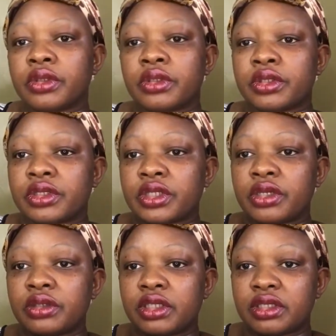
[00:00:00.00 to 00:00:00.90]

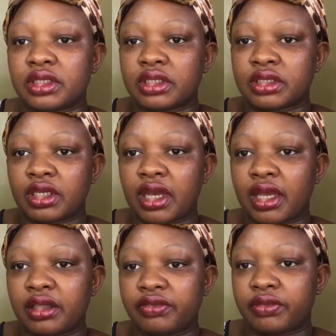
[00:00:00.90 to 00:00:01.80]
So this is the
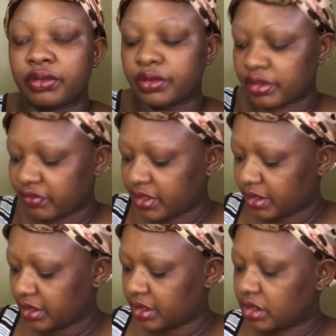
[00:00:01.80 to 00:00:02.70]
olive oil right
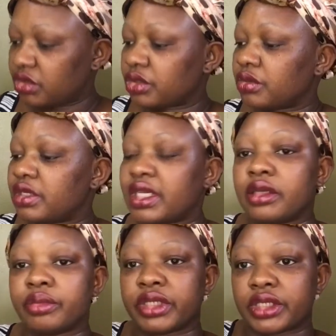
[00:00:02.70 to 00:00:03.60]
here. You don't
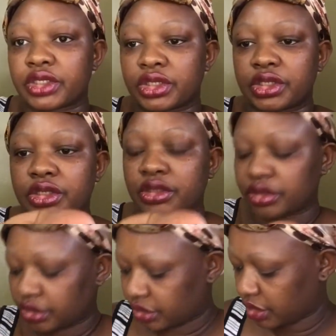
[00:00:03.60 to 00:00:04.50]
need much,
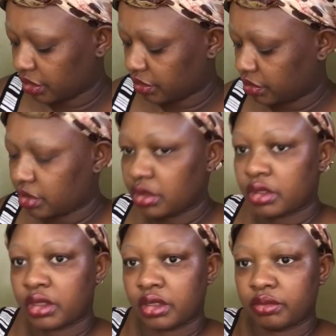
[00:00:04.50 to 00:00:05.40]
so
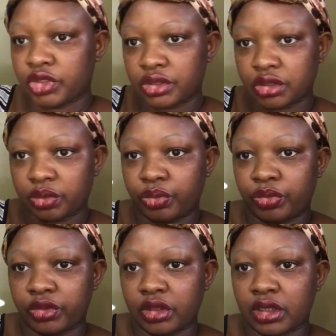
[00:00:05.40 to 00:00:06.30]
I'm just
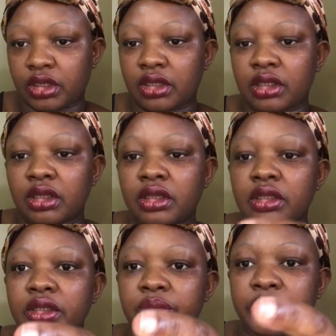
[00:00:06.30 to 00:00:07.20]
pouring a
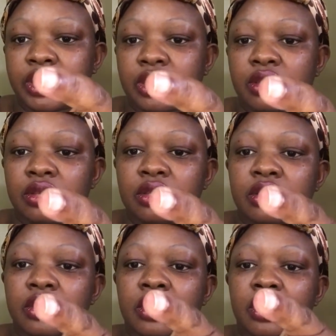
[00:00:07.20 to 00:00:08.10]
little bit
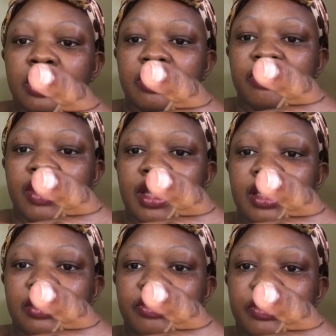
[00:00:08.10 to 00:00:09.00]
of
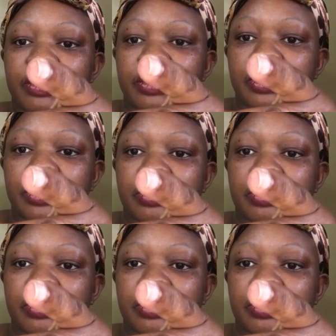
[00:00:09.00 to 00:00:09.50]
olive oil.